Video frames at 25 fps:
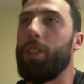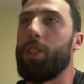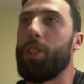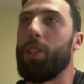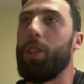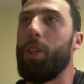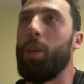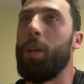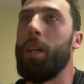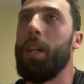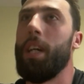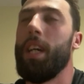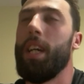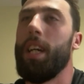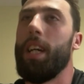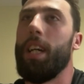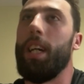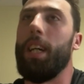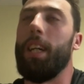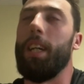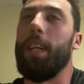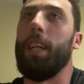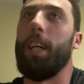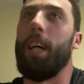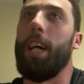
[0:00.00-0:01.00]
So
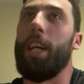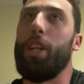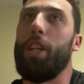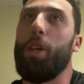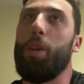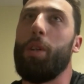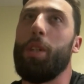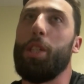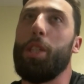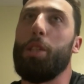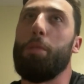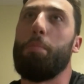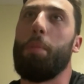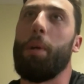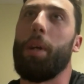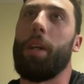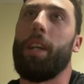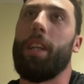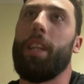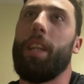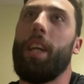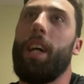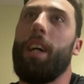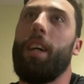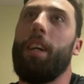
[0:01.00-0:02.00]
I know he's
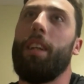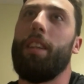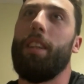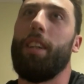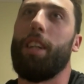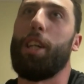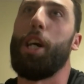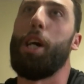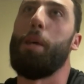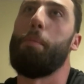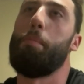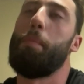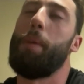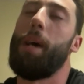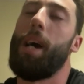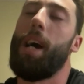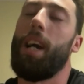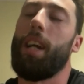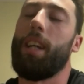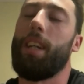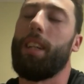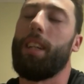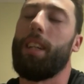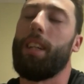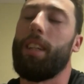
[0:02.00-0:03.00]
bringing the cup
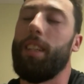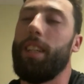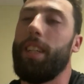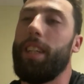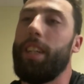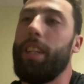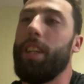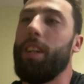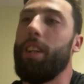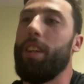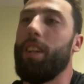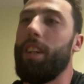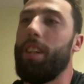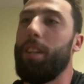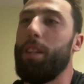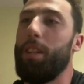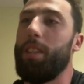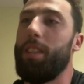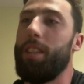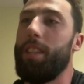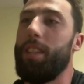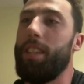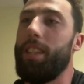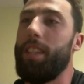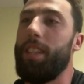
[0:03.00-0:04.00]
back here
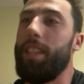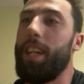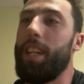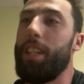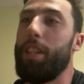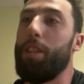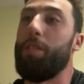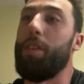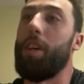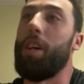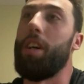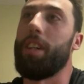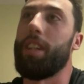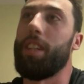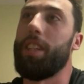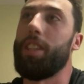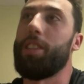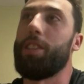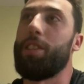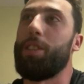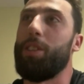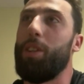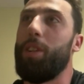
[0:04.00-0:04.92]
at the end of August.